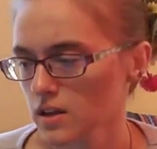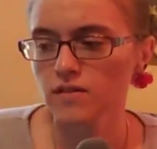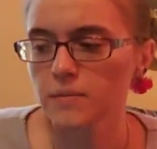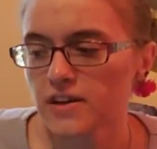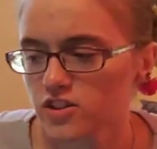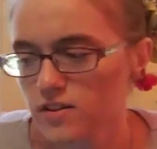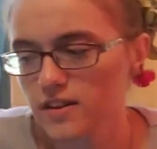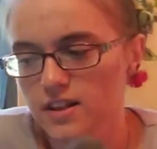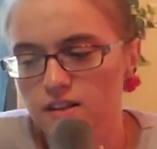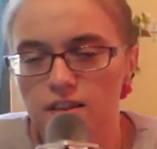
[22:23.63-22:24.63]
They
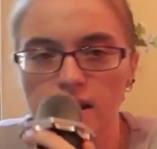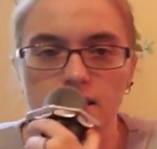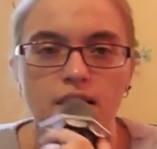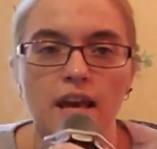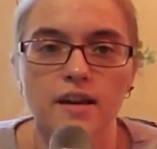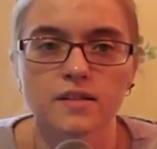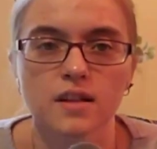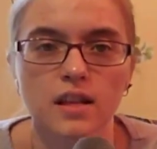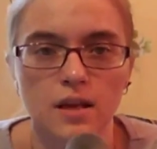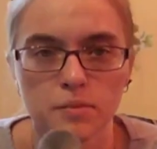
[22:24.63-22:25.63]
mentioned that they can't
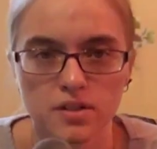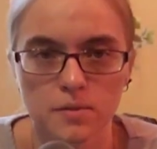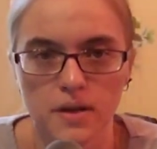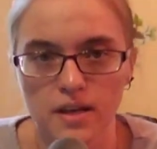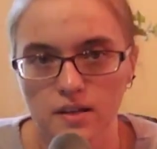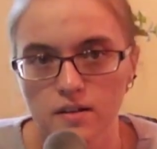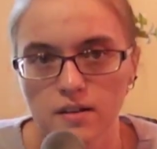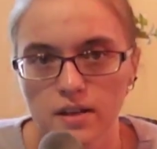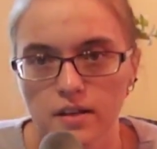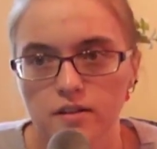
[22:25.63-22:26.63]
claim a domain
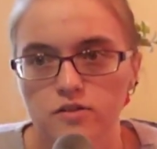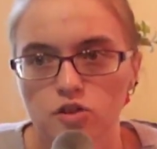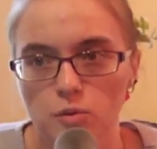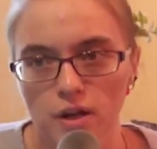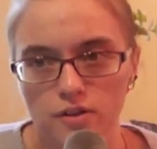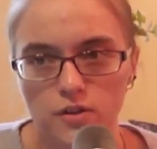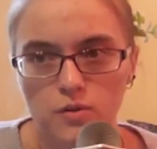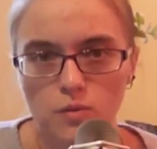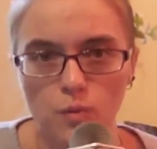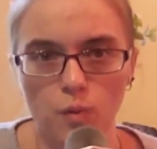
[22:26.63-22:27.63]
in
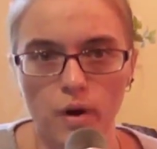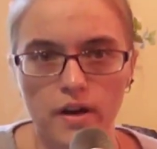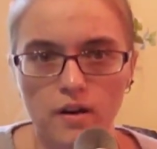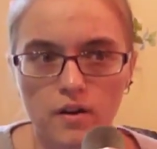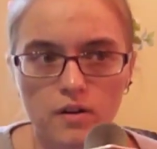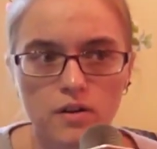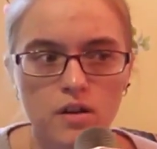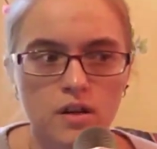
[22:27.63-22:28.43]
Toronto where,